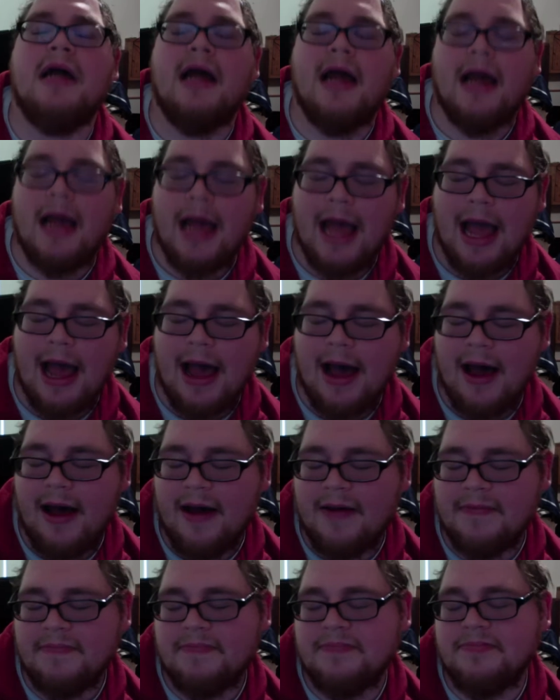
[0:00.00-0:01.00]

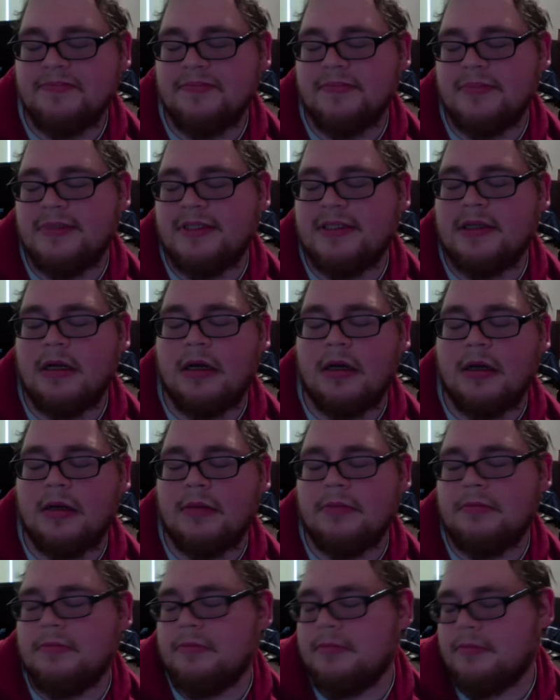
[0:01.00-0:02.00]
have
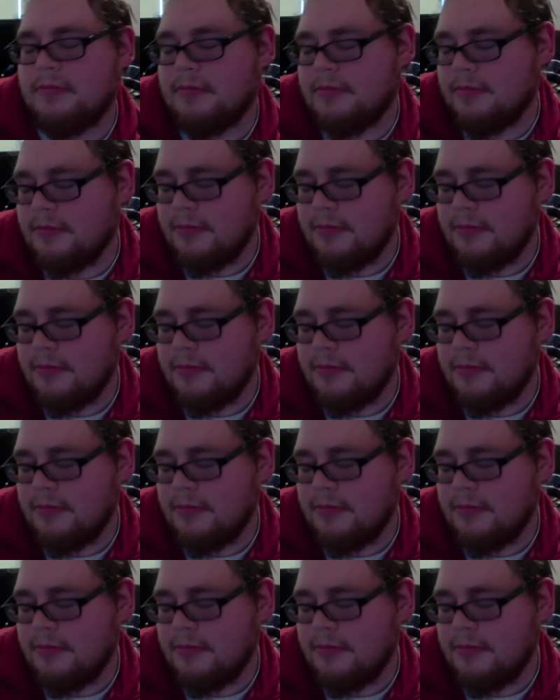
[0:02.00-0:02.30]
some